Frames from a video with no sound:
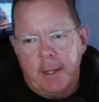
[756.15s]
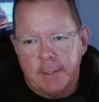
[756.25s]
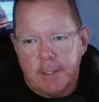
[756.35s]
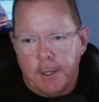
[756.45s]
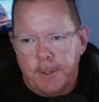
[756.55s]

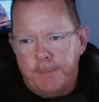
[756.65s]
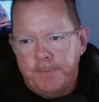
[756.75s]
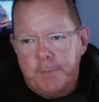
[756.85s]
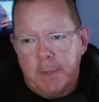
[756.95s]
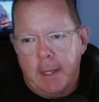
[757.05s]
So
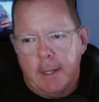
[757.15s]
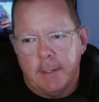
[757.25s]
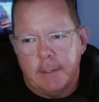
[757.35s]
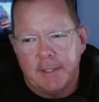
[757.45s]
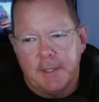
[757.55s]

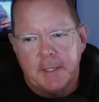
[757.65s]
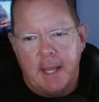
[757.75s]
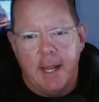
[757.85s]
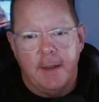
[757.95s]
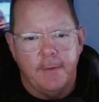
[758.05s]
this is
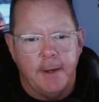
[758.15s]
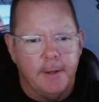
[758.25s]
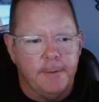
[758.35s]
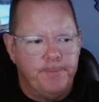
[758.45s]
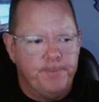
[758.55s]
kind of
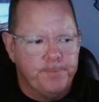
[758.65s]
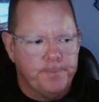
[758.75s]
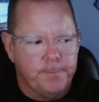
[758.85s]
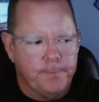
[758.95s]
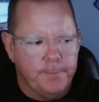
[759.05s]
a
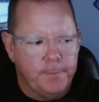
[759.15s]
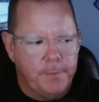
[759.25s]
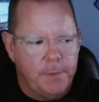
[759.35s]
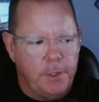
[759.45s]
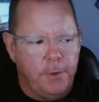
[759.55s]

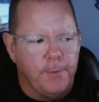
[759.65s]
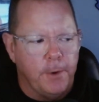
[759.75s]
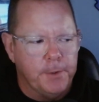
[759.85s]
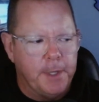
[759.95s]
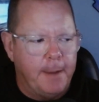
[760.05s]

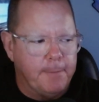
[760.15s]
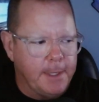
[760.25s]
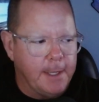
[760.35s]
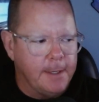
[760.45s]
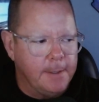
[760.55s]
twofold type
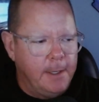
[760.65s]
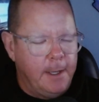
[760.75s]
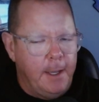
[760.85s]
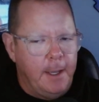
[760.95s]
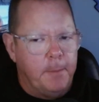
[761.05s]
thing,
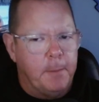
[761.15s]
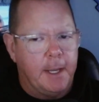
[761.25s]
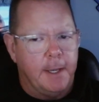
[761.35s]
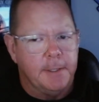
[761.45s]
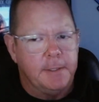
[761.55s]

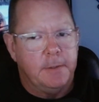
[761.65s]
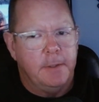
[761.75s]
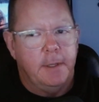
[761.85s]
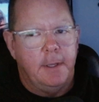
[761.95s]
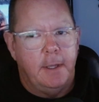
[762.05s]
because